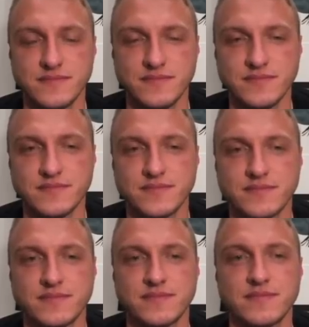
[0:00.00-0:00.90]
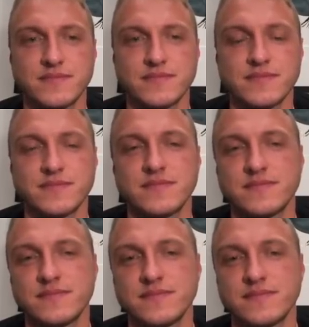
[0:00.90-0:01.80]

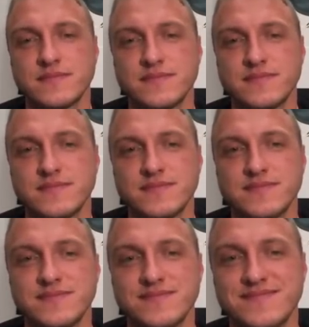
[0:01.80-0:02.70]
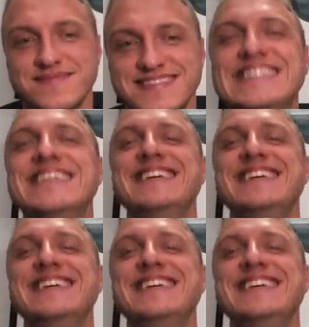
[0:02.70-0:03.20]
No words are spoken by the person on screen.